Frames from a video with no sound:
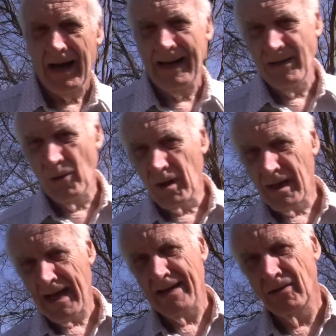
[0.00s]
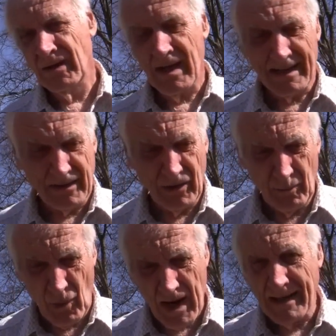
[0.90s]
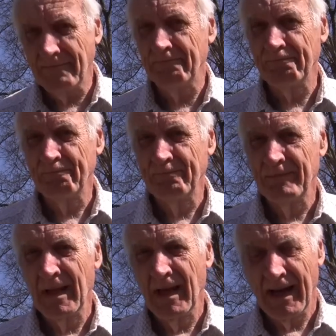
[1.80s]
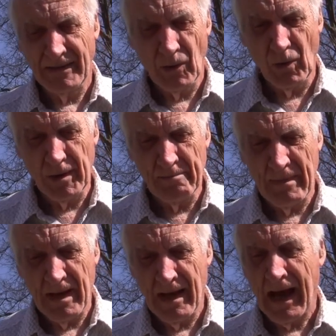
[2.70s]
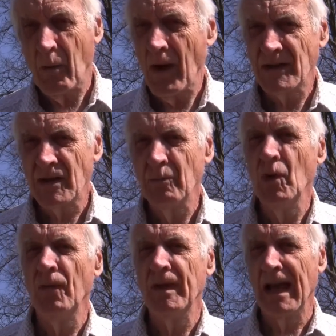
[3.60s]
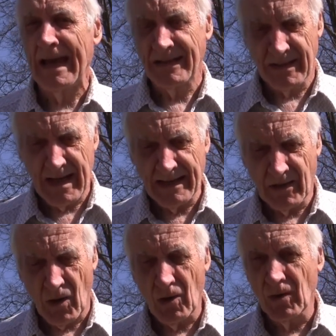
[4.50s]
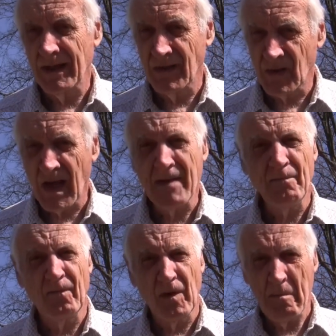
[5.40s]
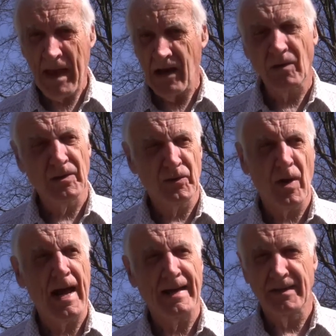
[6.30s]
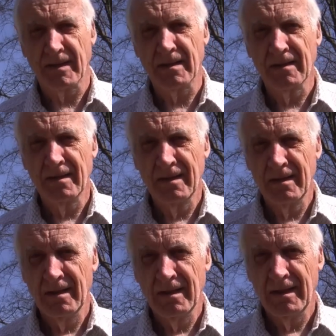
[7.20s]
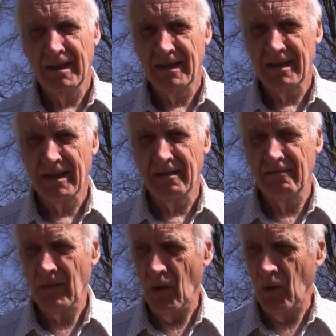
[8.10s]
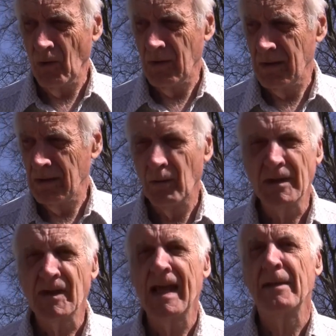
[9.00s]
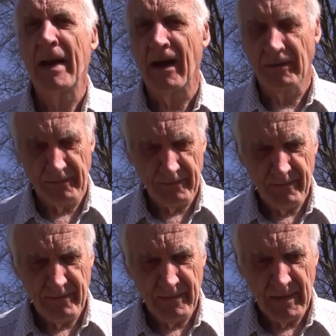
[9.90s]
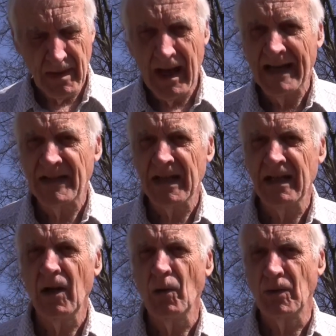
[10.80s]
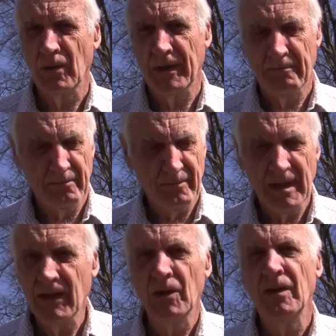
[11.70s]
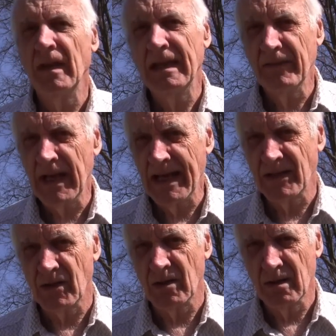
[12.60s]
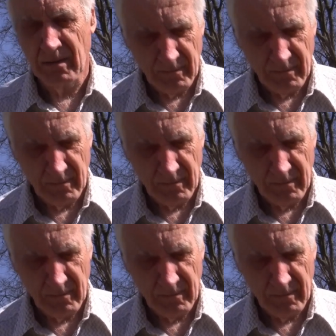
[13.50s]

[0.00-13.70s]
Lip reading: I know a guy who's not too bright. I told him, "I watched a movie last night called Escape from Alcatraz." He said, "Oh, what's that about?" I said hello to him. He couldn't think of an answer.